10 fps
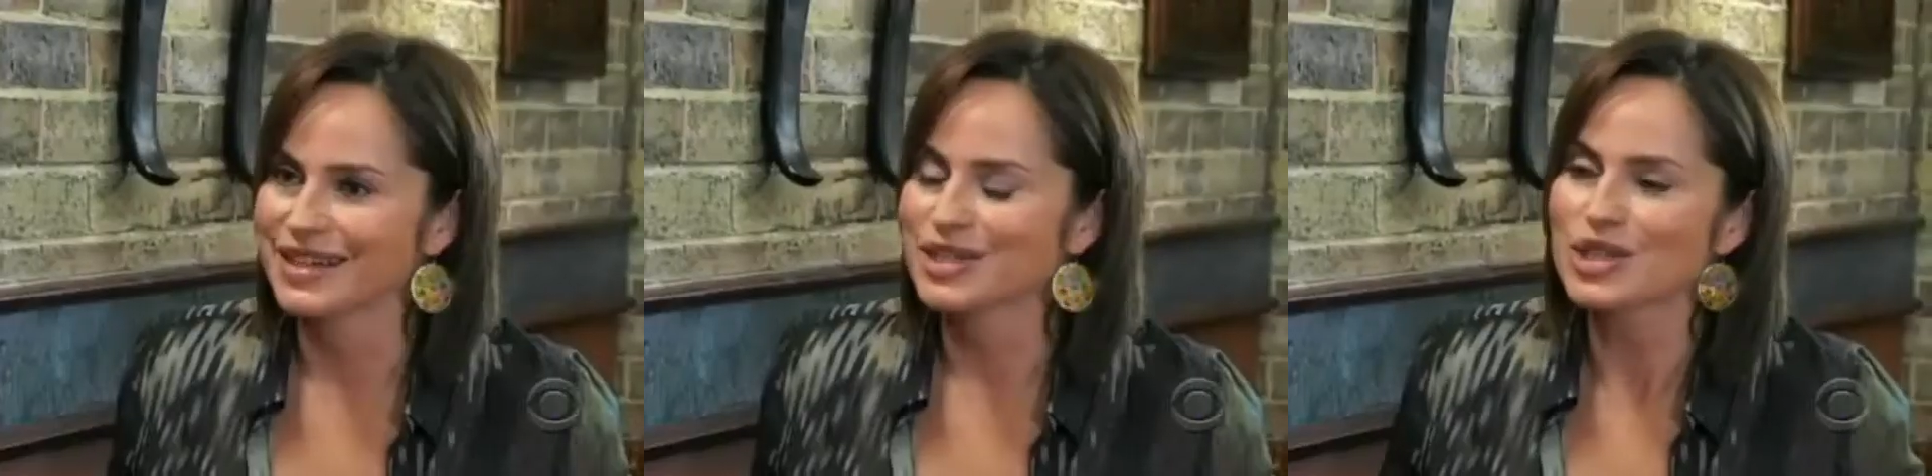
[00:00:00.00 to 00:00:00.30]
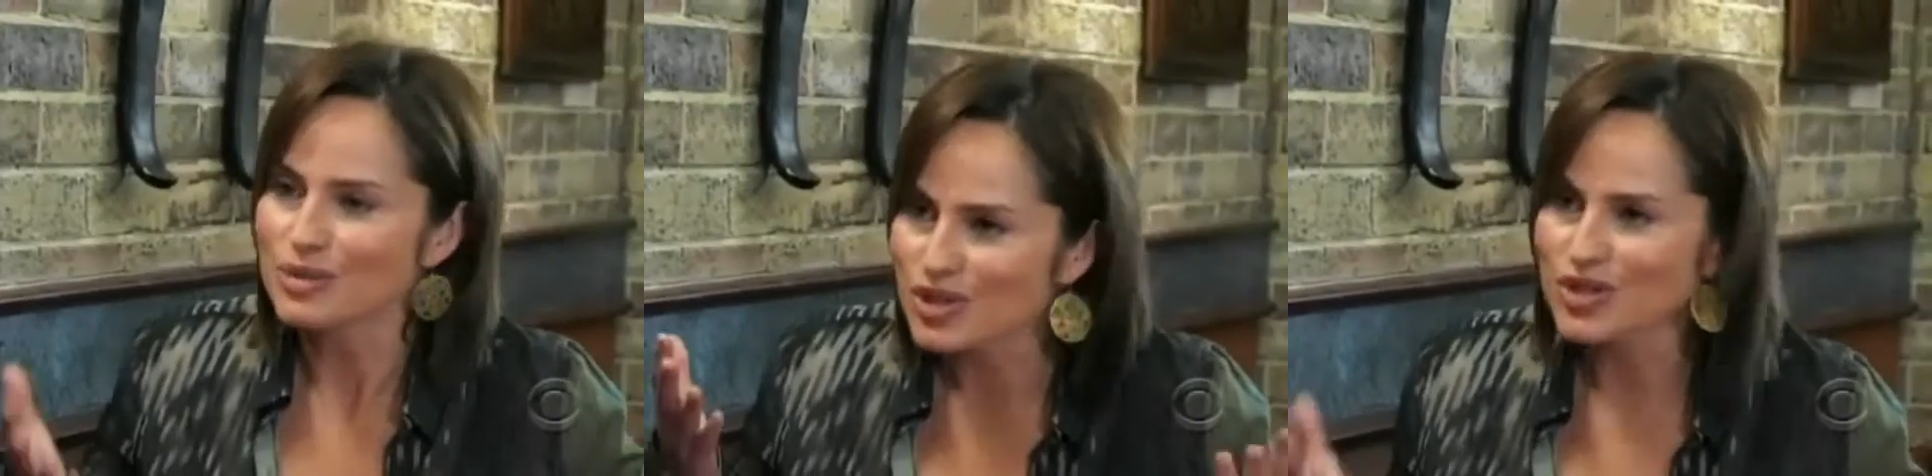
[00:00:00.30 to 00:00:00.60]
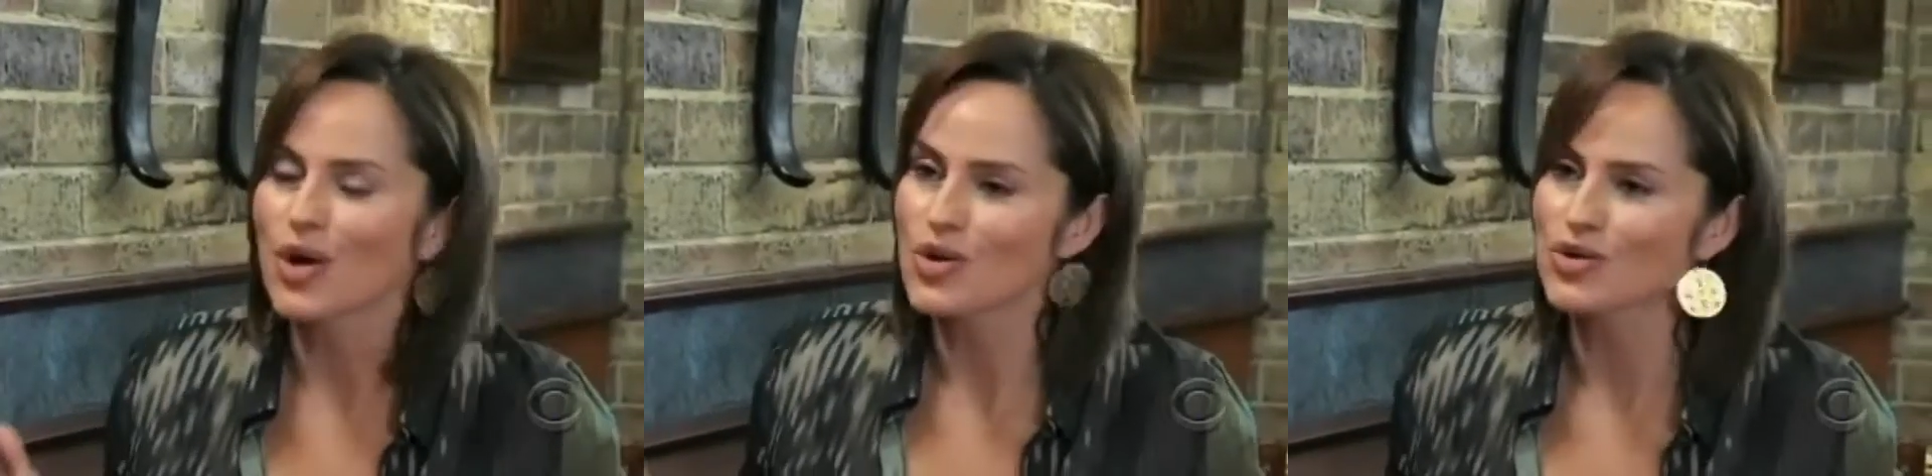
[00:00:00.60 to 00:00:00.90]
She was
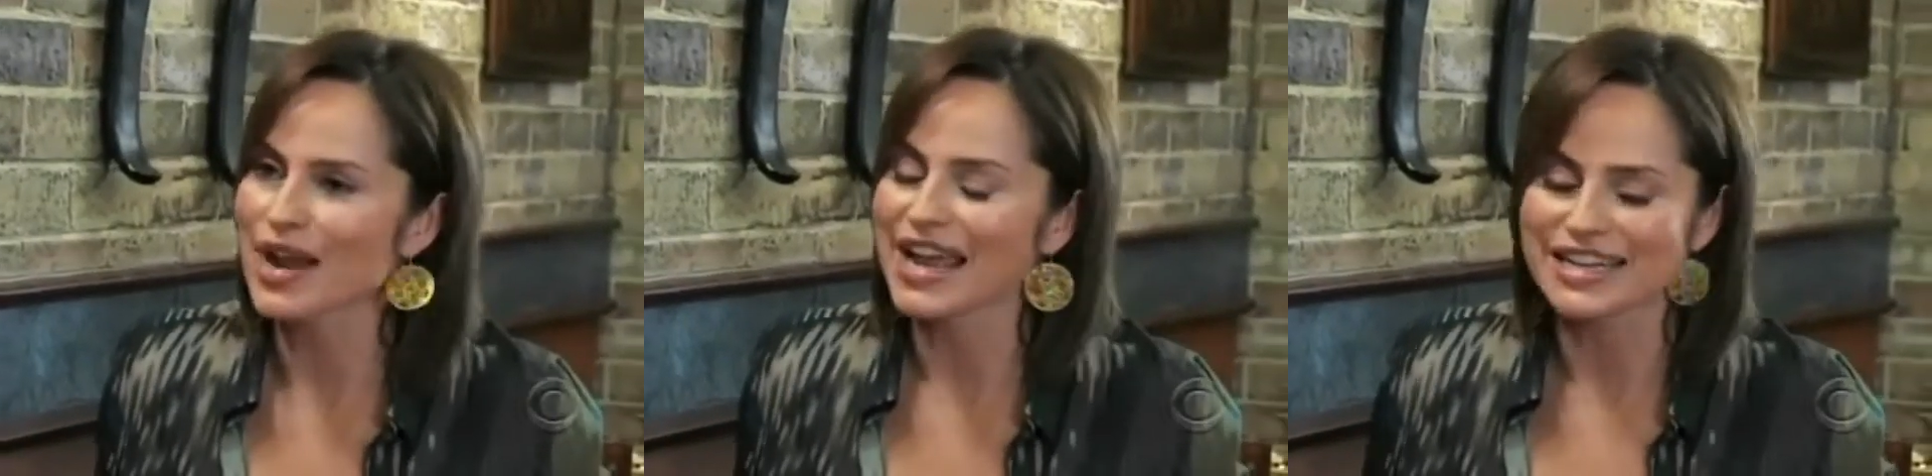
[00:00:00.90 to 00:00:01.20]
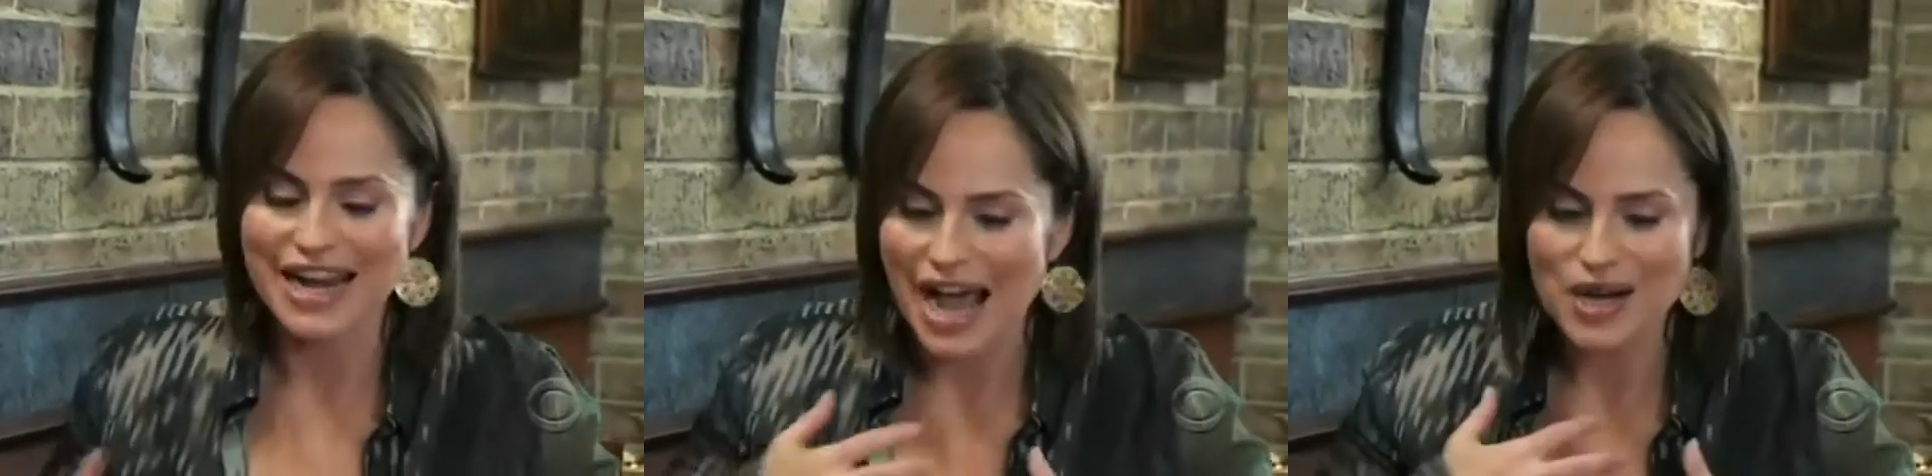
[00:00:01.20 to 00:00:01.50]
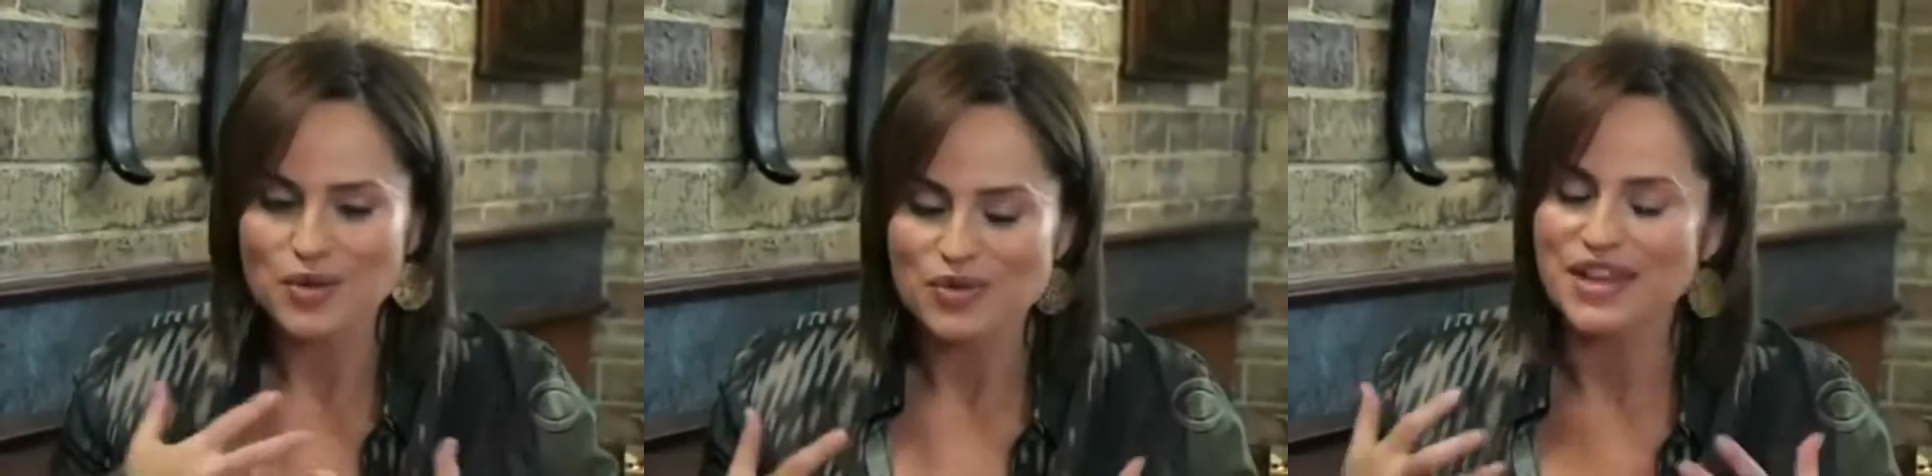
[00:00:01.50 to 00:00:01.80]
so great. And I don't